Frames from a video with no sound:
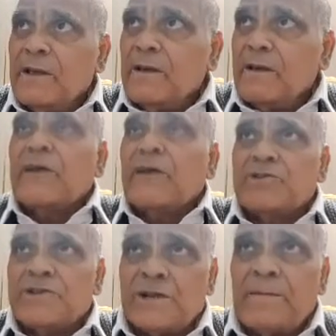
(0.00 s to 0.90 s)

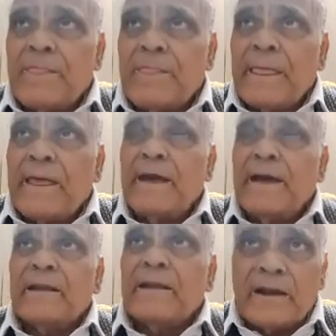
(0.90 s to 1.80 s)
glycogen.
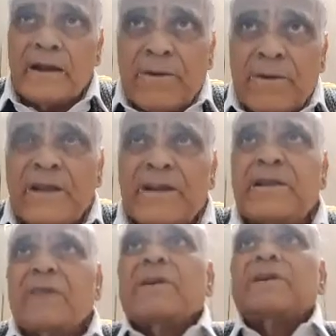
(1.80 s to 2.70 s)
And ultimately, it's
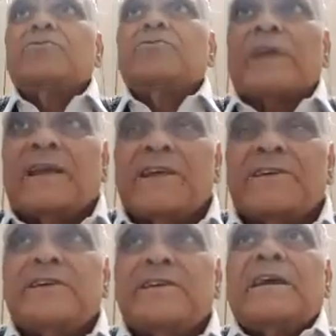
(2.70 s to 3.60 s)
converted into
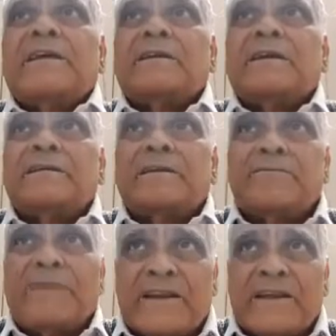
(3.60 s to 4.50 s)
triglycerides and this
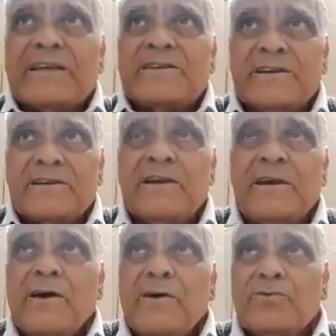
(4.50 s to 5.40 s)
fatty acids.
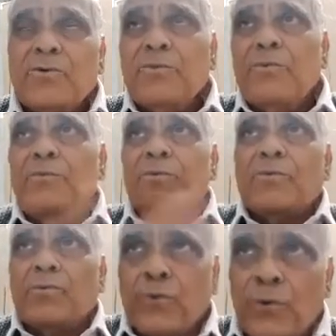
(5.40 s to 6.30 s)
So
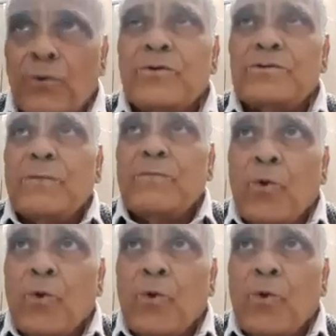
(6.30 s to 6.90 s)
glucose, the